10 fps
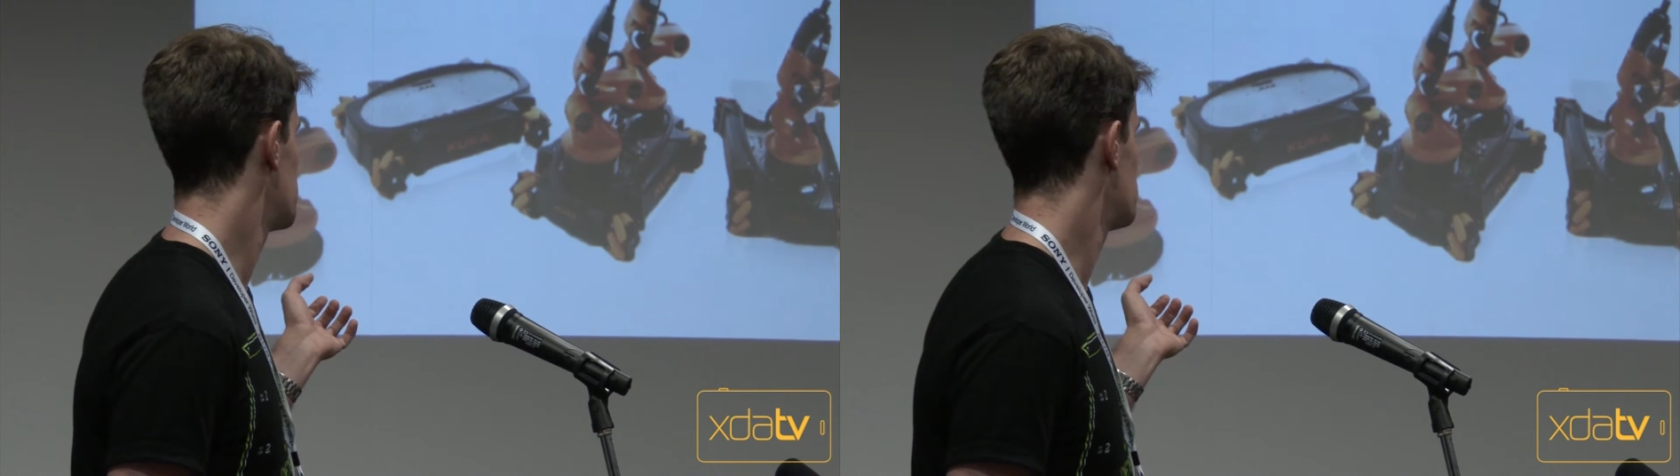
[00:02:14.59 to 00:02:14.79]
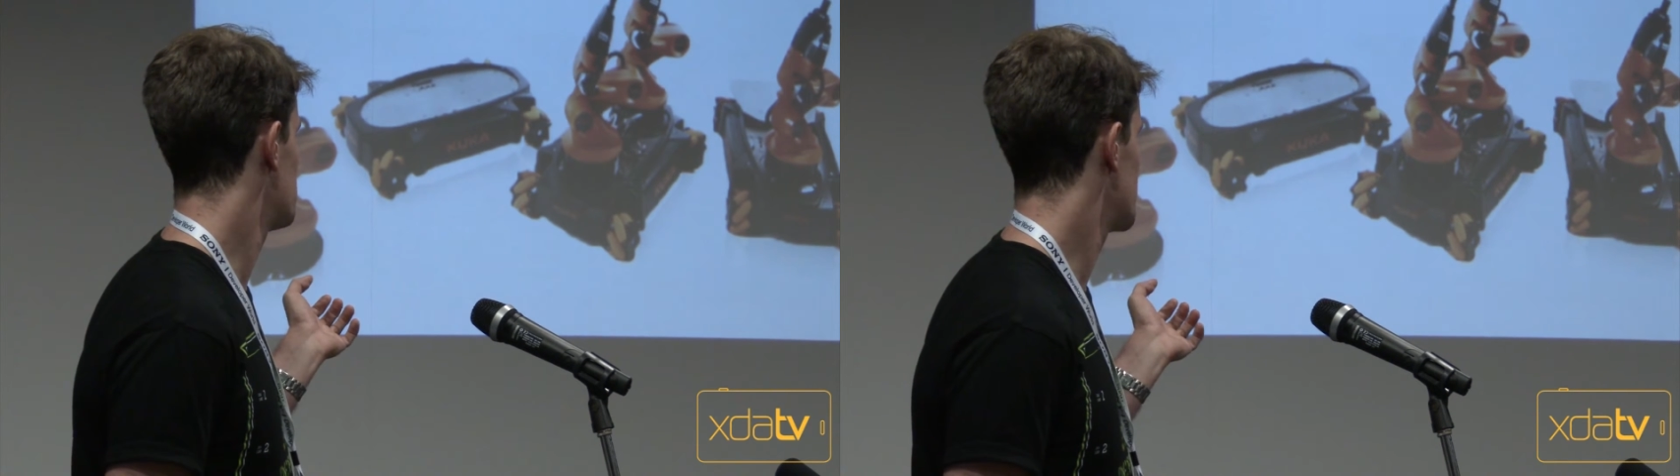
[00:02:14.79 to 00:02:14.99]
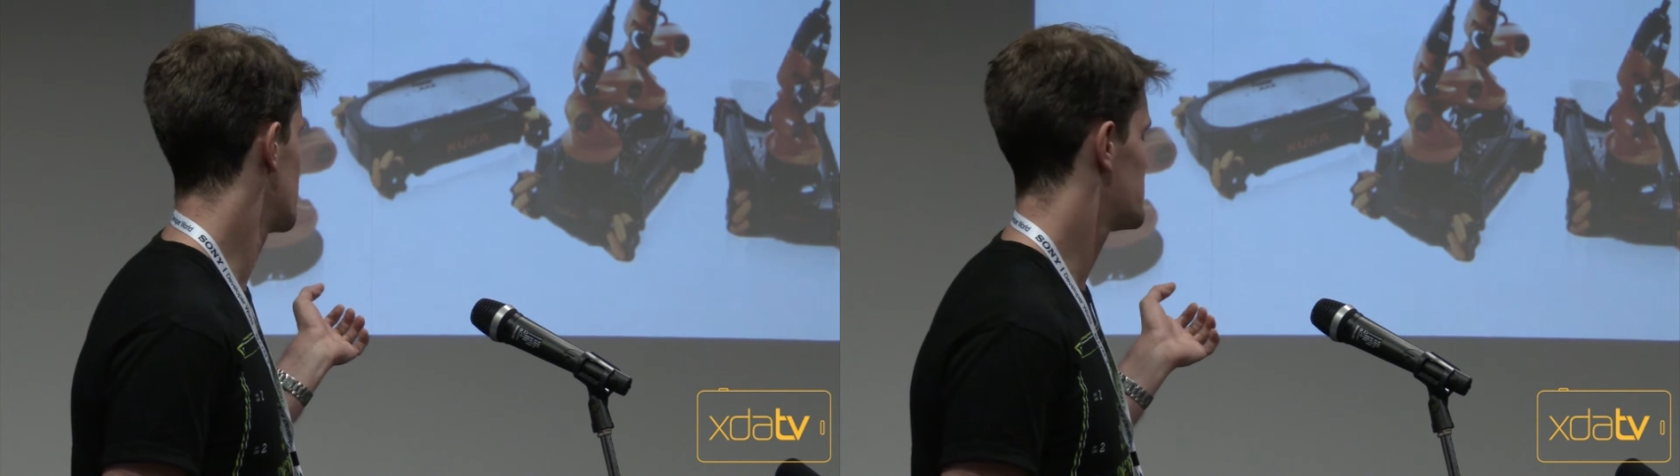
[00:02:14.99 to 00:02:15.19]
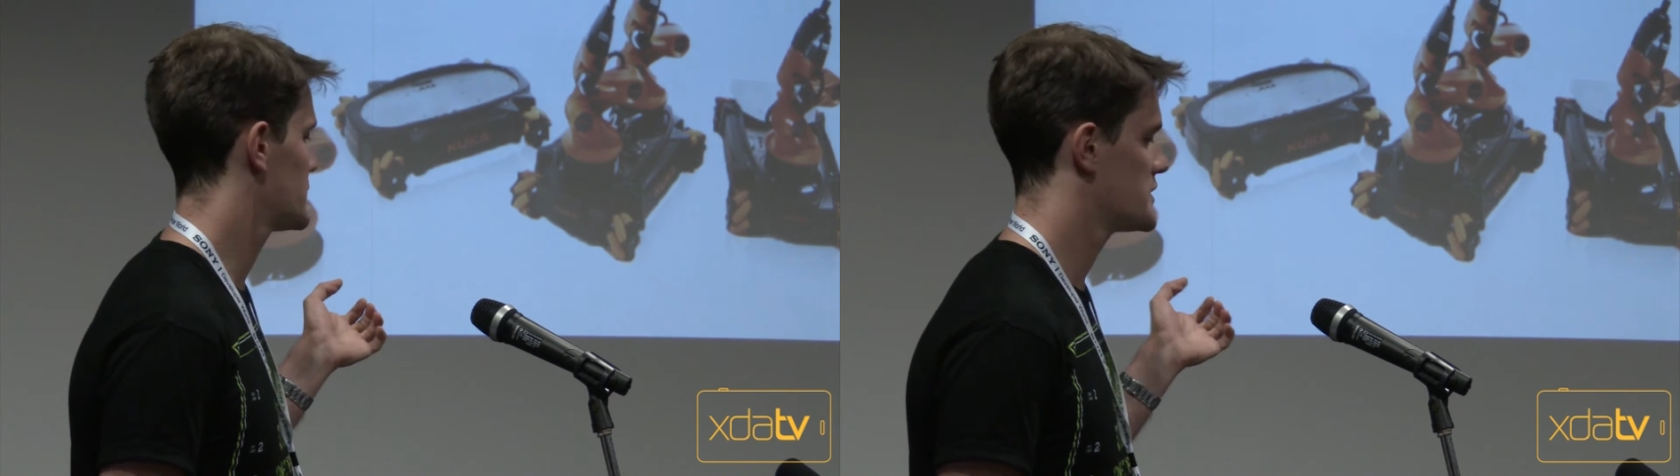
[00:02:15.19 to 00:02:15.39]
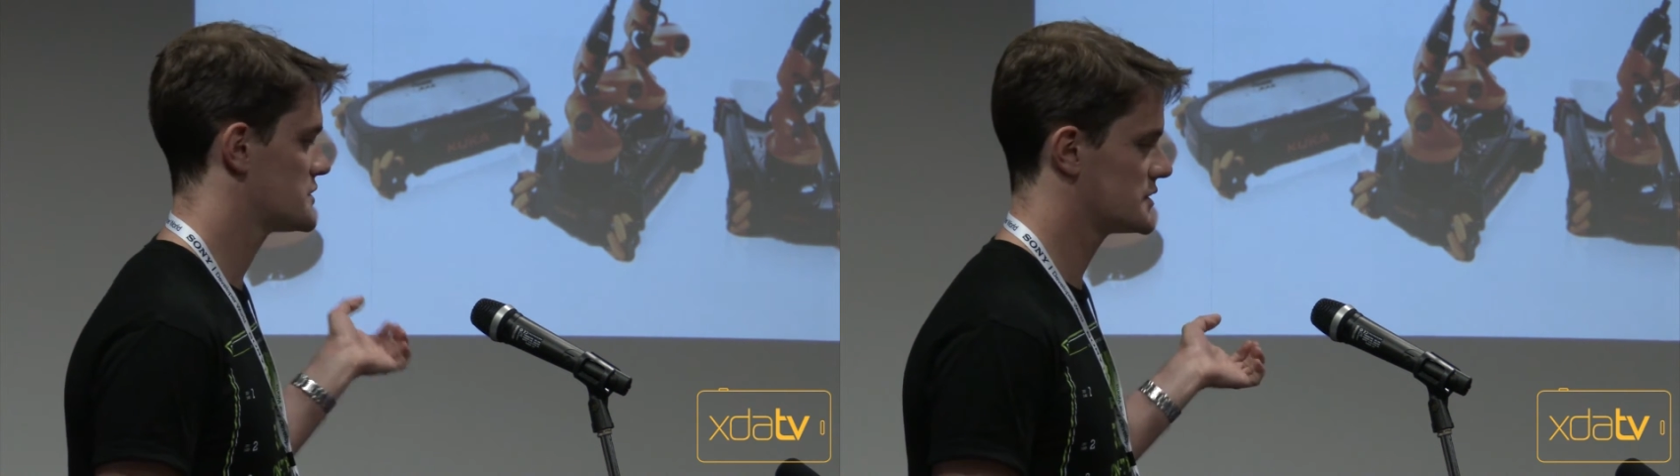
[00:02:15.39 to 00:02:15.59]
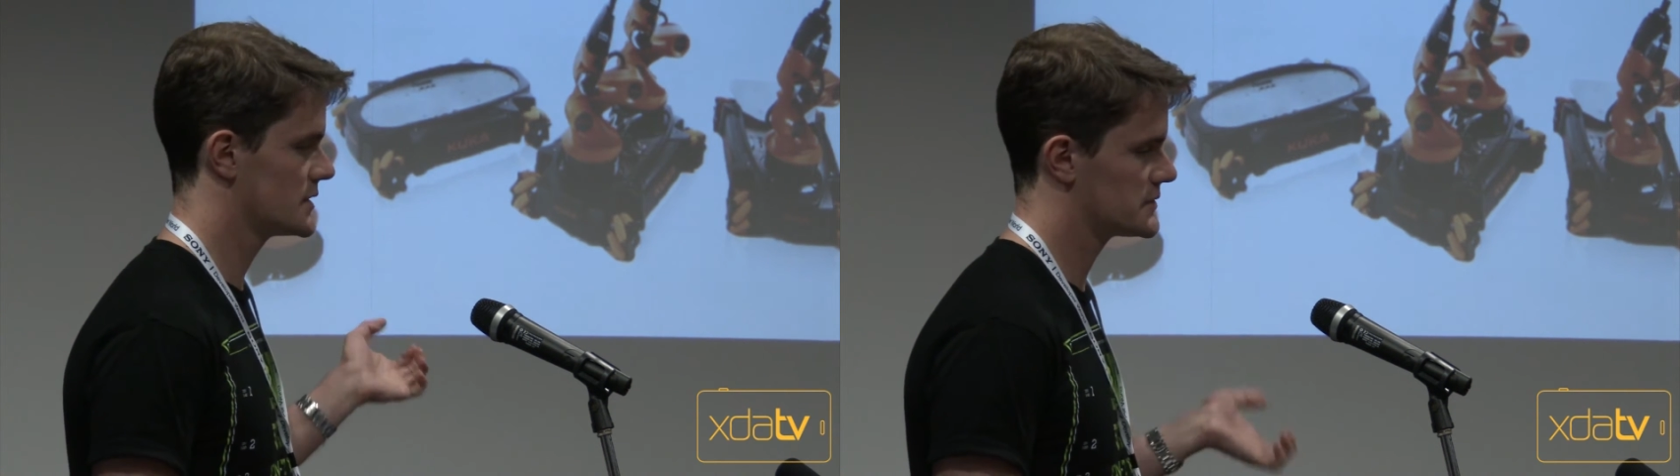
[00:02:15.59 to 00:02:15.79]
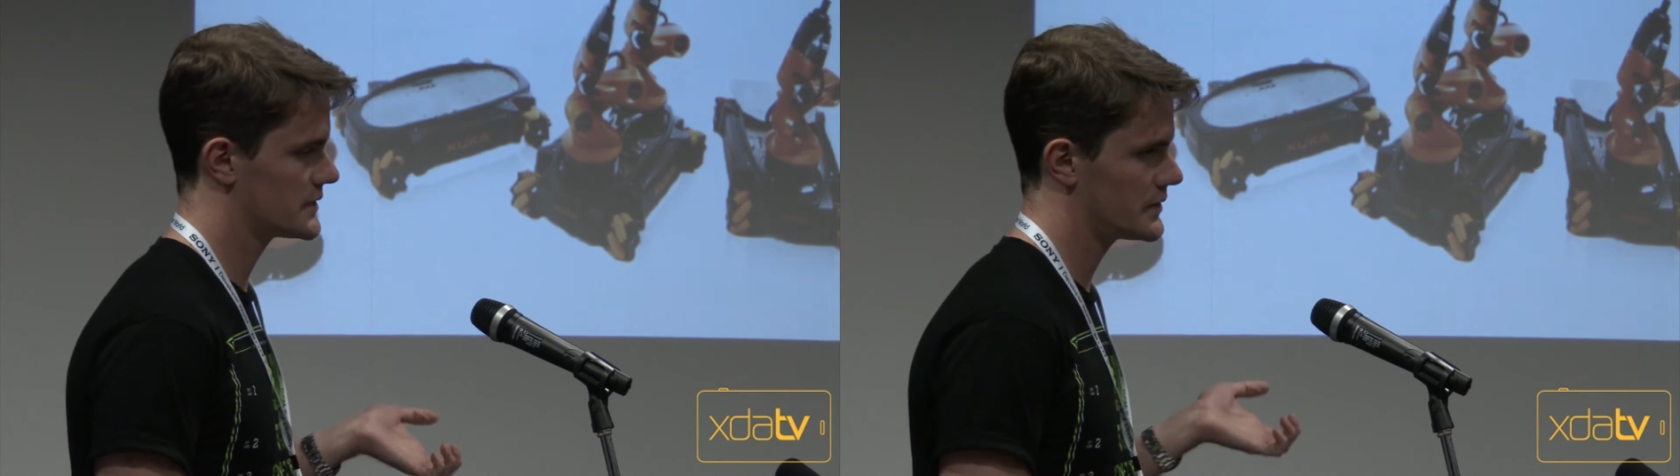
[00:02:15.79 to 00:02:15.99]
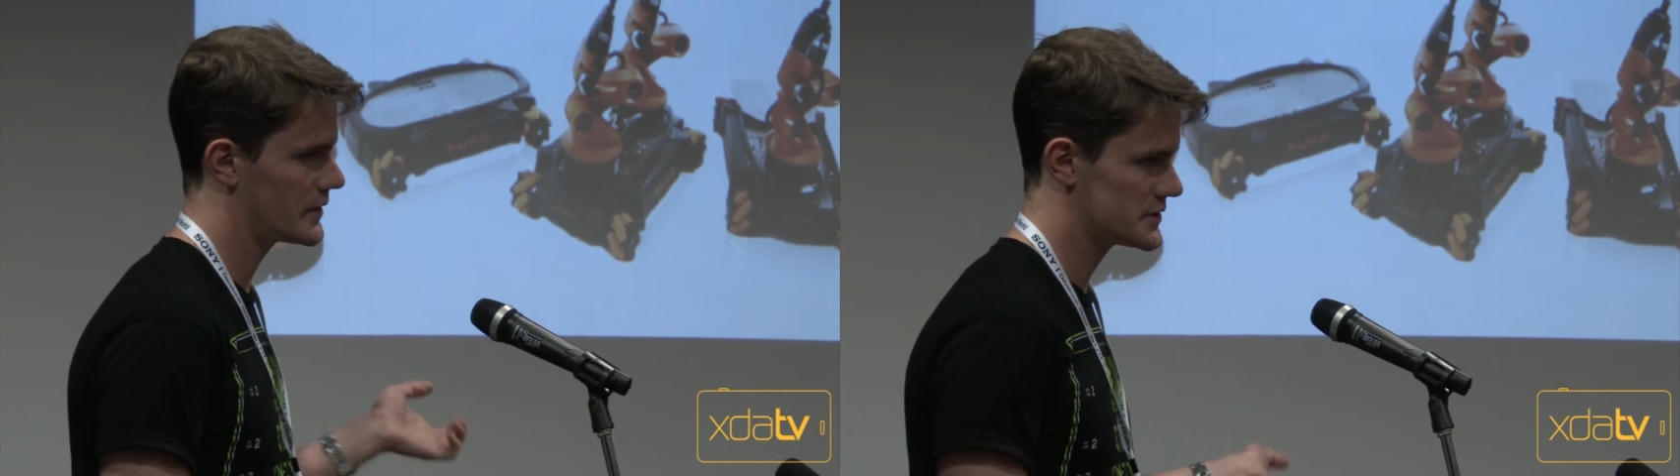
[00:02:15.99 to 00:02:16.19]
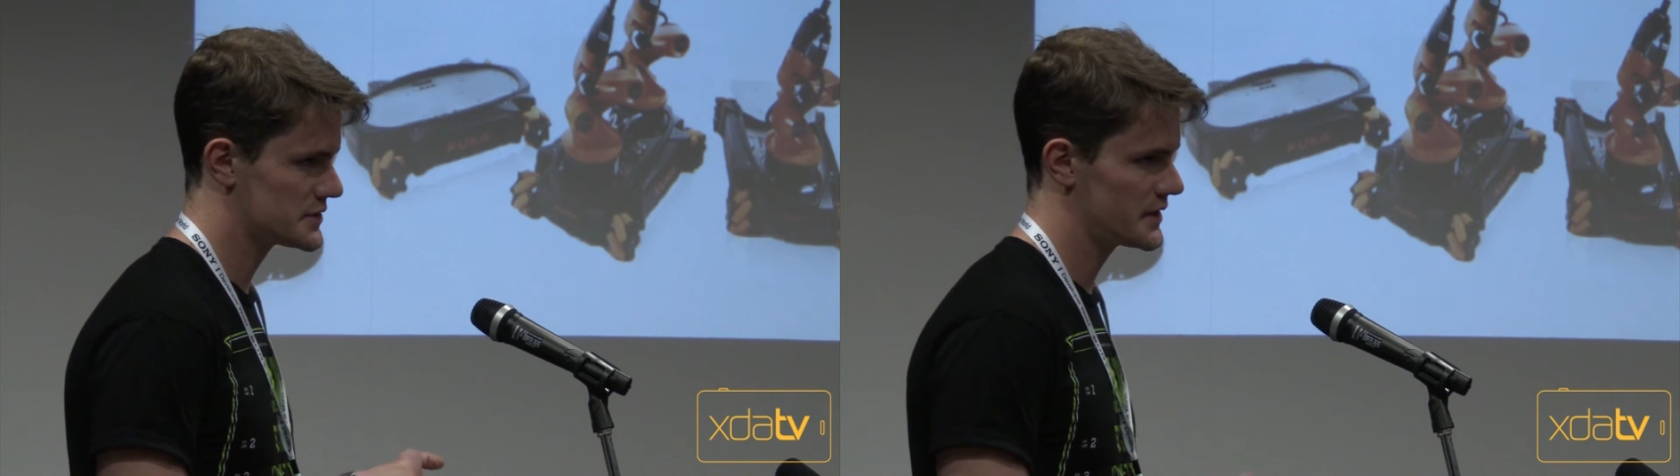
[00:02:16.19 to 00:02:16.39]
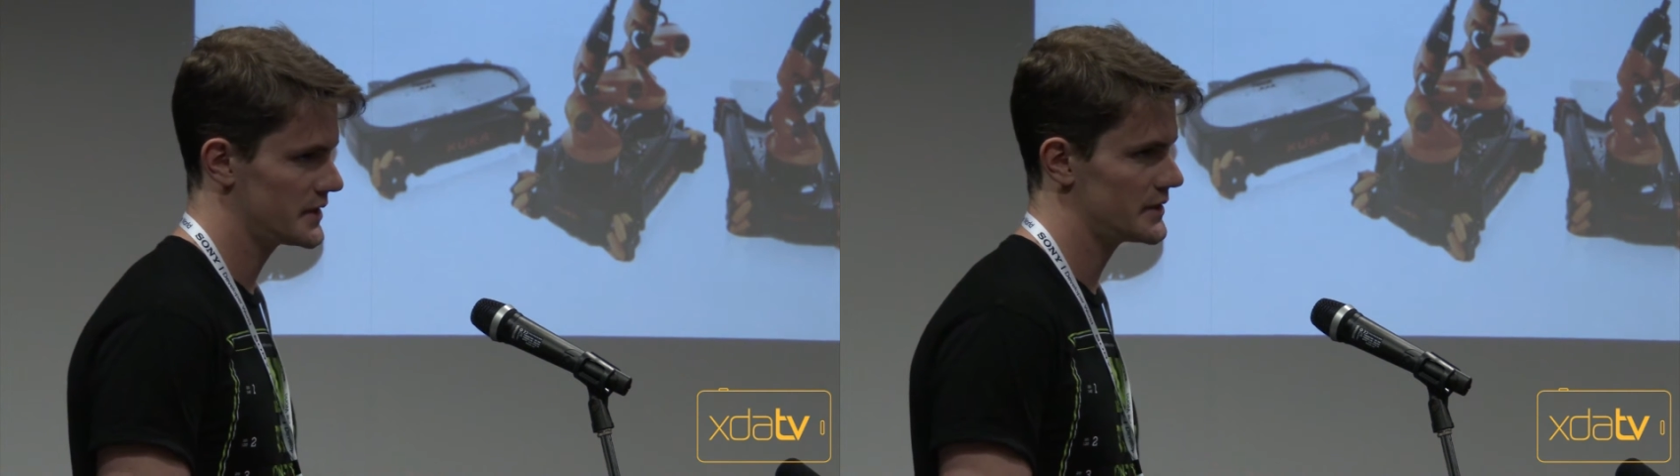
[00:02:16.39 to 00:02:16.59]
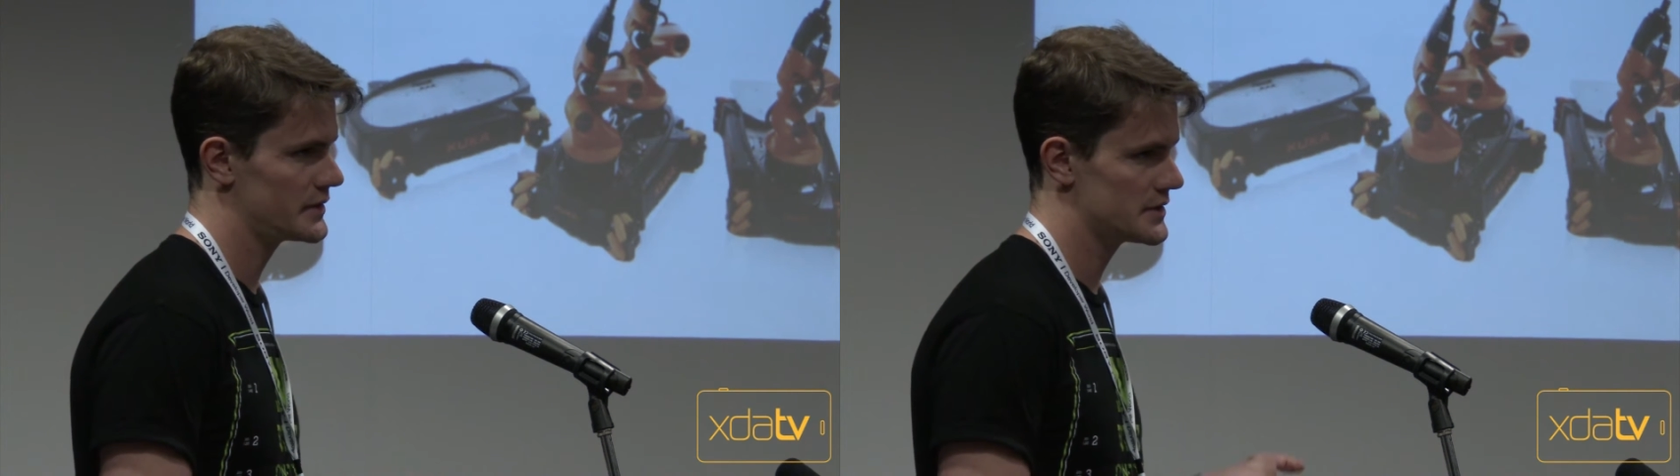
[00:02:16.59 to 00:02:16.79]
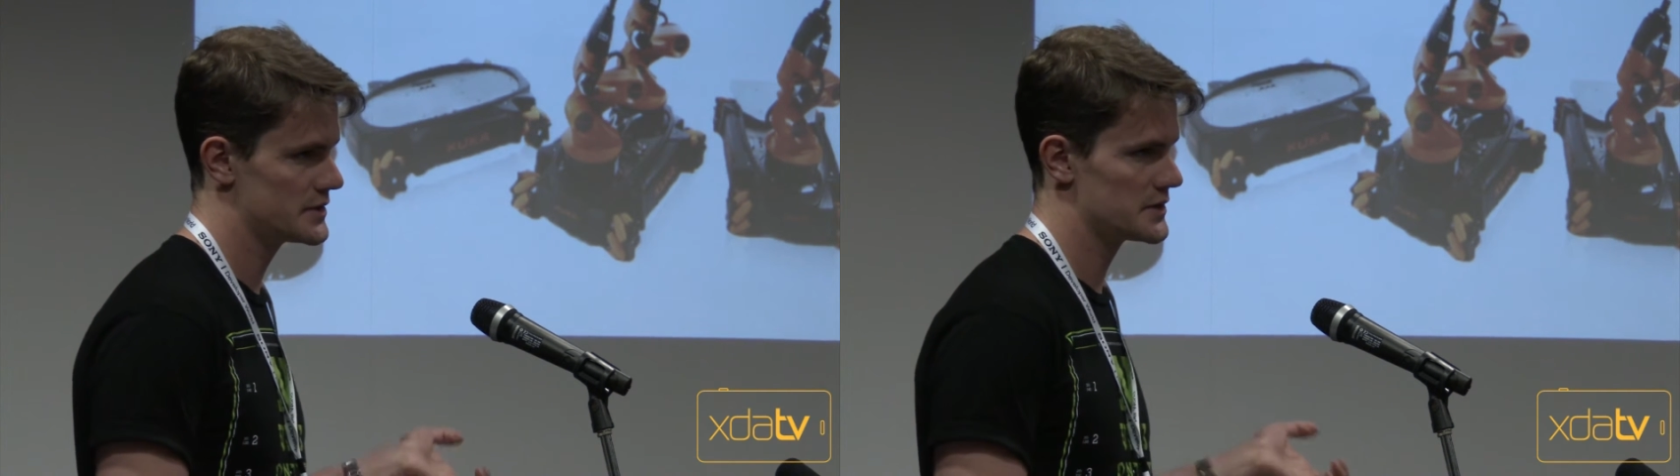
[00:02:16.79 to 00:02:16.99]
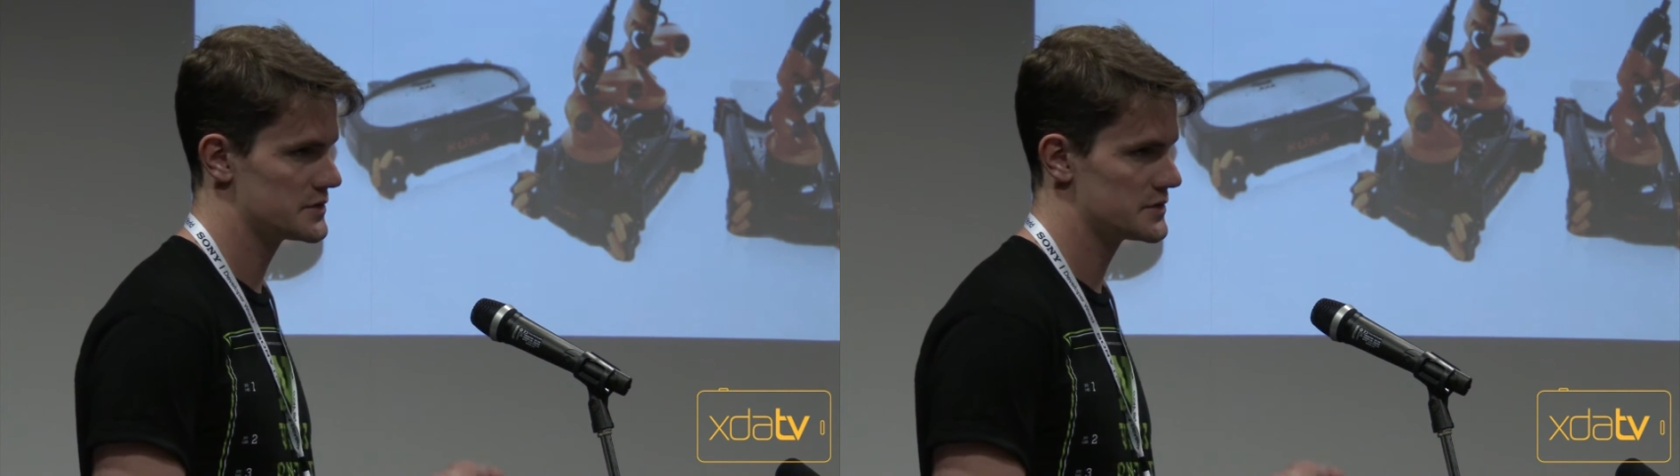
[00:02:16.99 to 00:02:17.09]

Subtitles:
the relationship to the large-scale